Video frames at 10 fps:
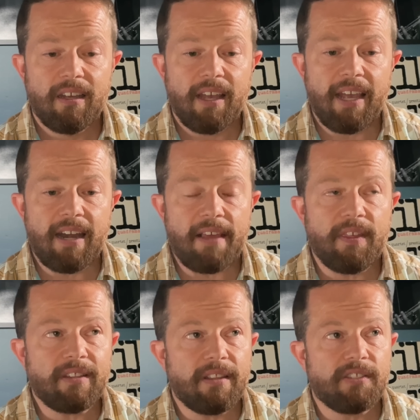And I
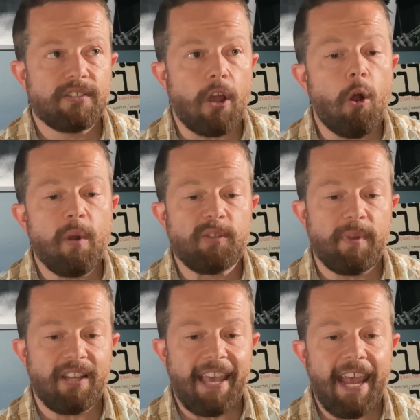think that this has always
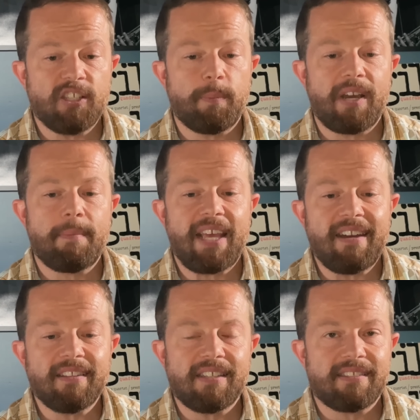been the case, but I'm
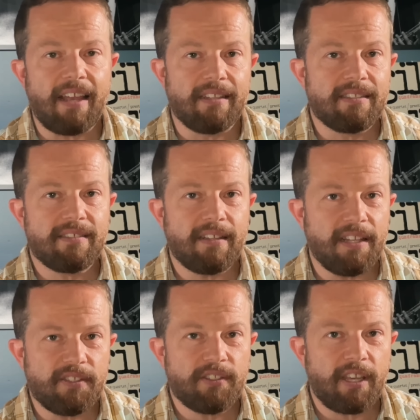getting the sense that
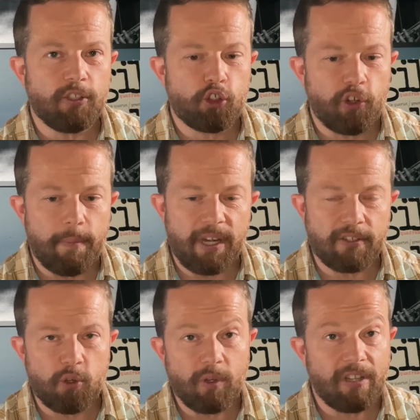this is
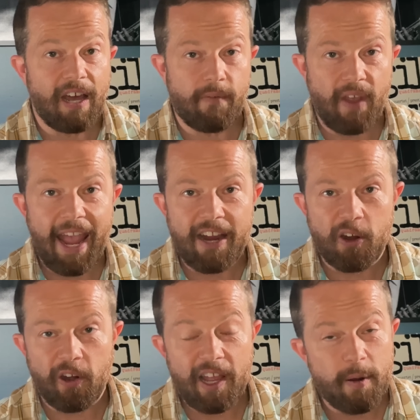contributing to a lot of
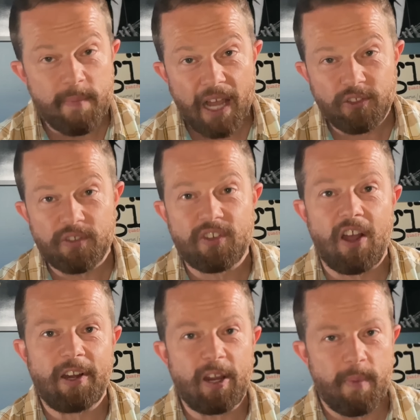anger. And I'm not just
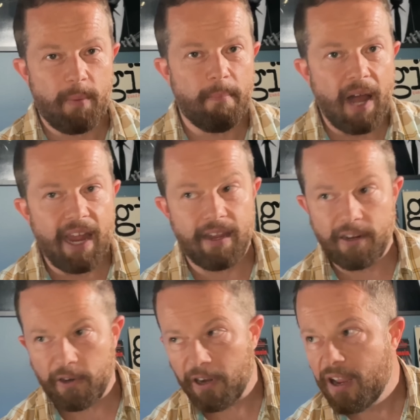talking about my
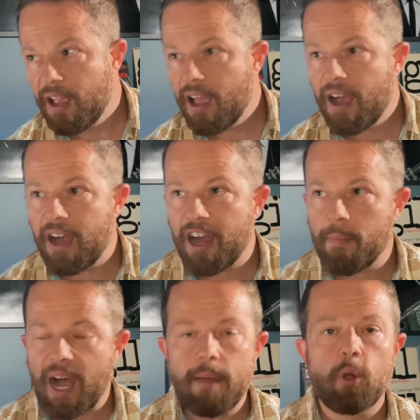anger.
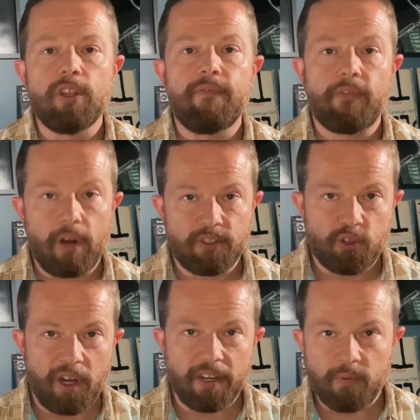Um, I'm only
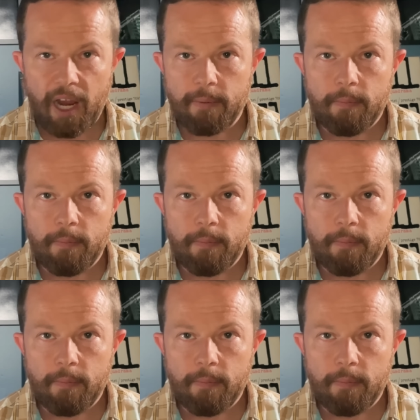frustrated, right?